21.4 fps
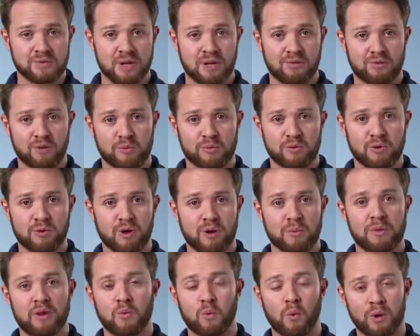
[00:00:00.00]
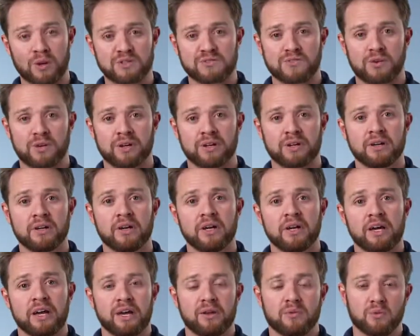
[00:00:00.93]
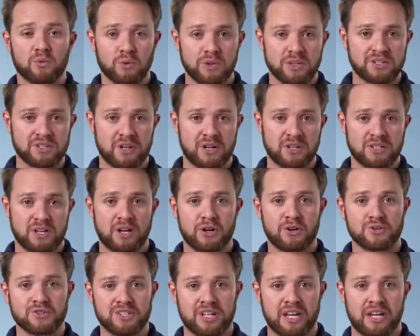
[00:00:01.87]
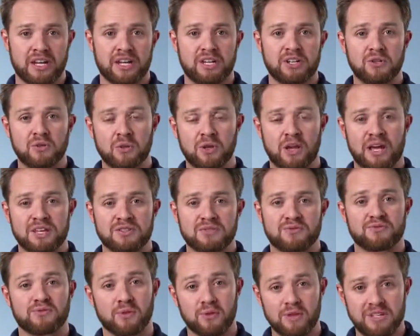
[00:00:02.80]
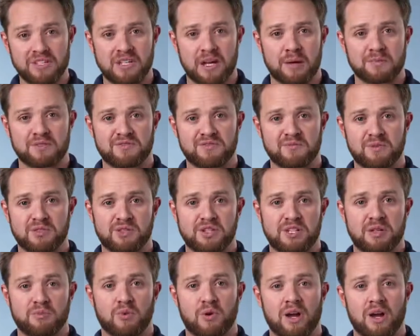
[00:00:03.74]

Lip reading: software program that works for you and really start to understand it and utilize it for these types of machining